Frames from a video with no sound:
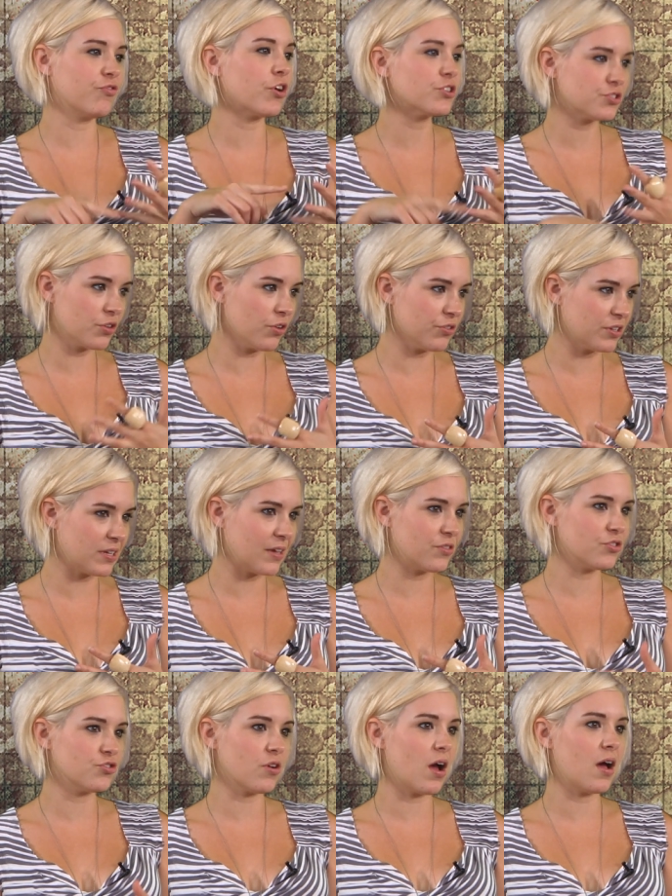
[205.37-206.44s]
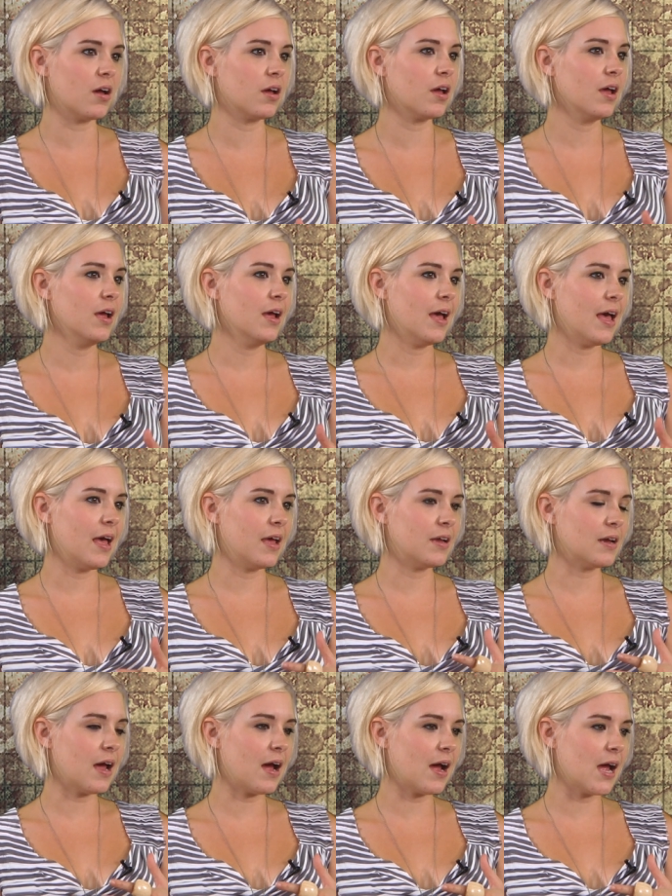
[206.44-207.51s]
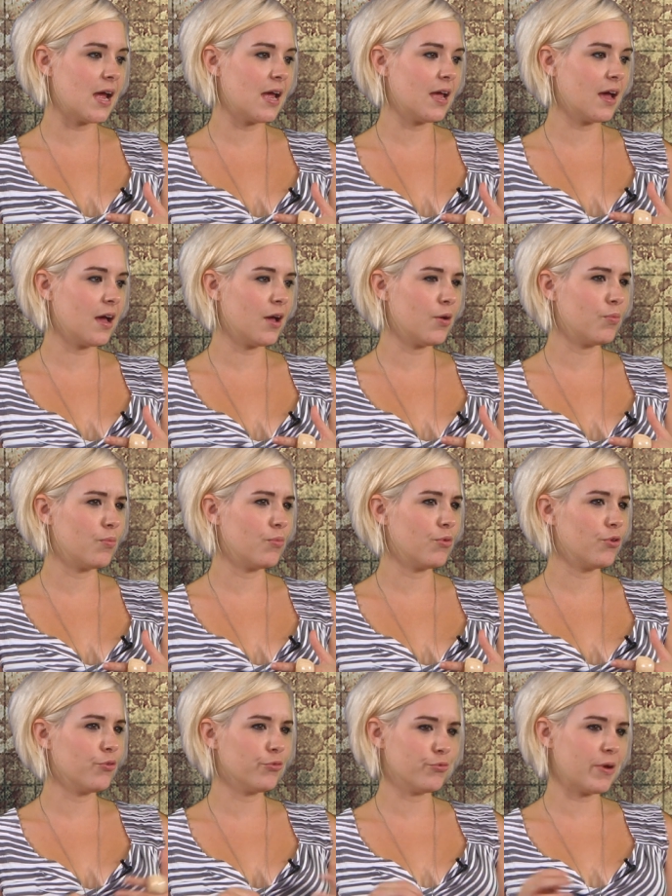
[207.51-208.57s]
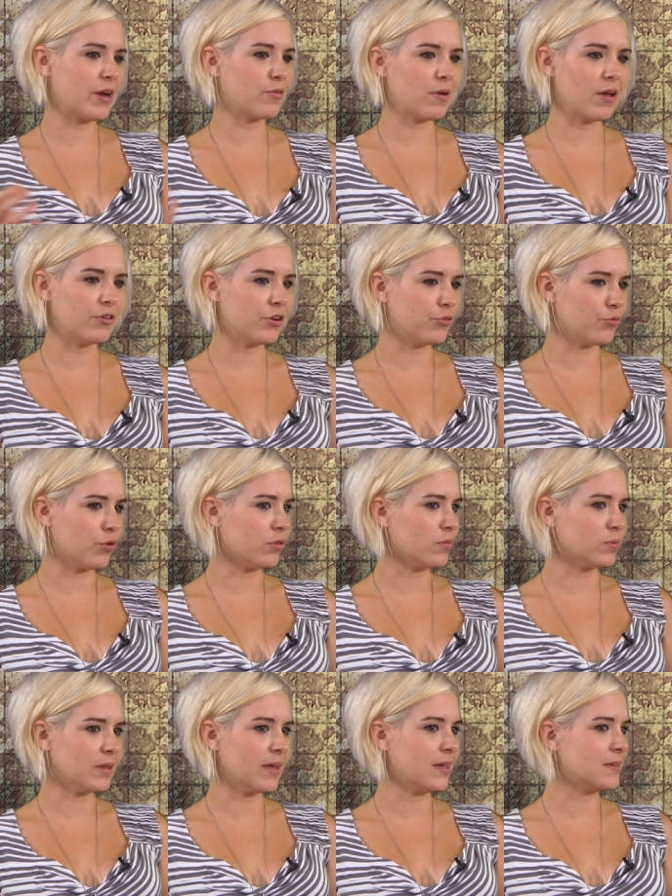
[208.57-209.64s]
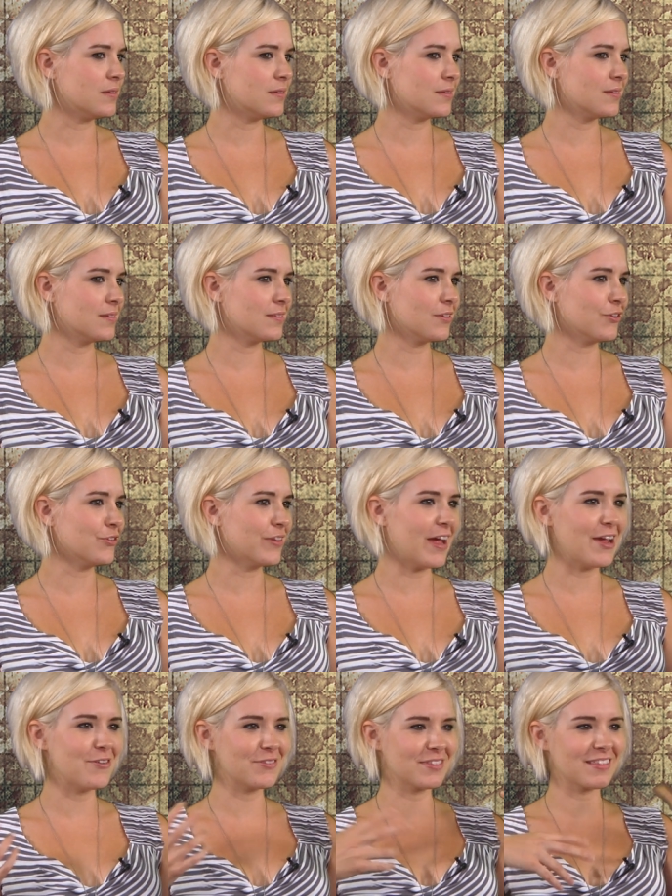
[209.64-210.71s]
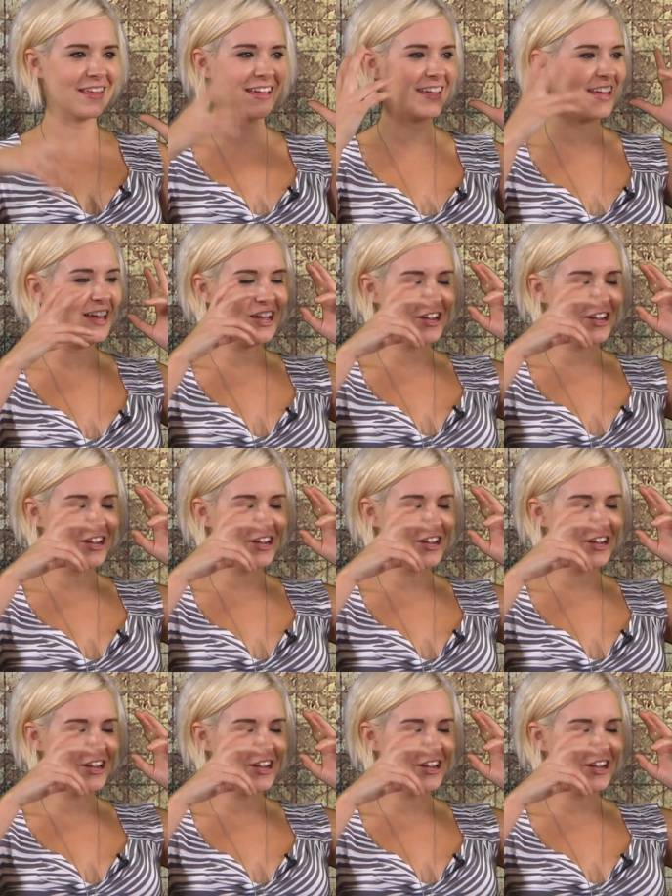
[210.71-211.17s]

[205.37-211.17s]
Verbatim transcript: first girl to take the drug, and I um, ran around on rollerblades the whole night with like